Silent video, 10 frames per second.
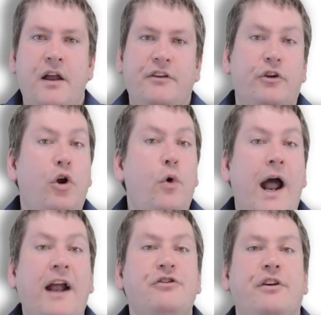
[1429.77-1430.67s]
So no
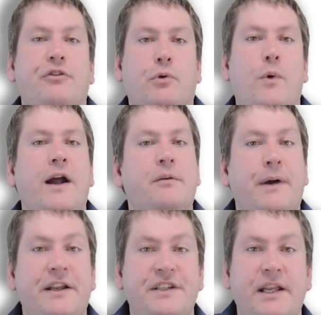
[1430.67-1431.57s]
action is required
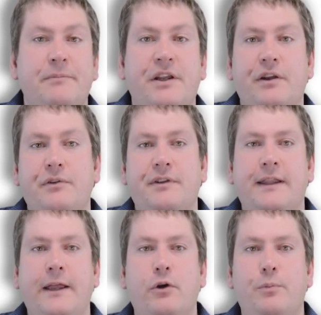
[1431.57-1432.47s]
by a team to use a
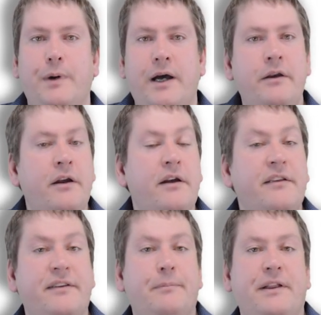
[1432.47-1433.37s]
late coupon.
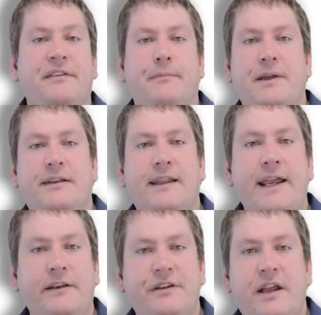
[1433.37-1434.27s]
Simply submit
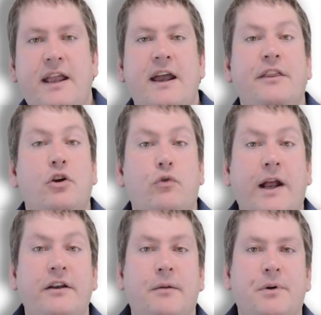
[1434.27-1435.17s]
late, and the
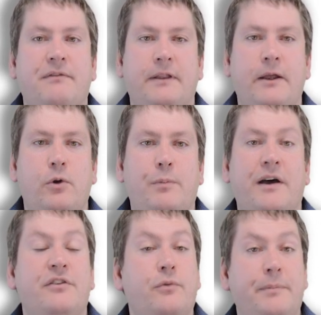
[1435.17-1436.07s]
correct number of late
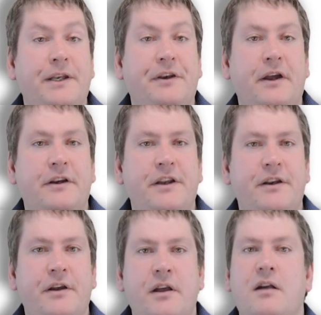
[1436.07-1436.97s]
coupons will be
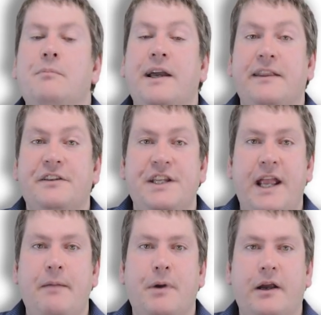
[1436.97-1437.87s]
deducted by the
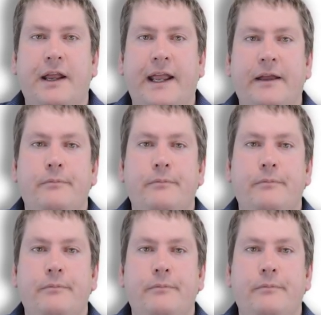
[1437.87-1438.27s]
TA marking it.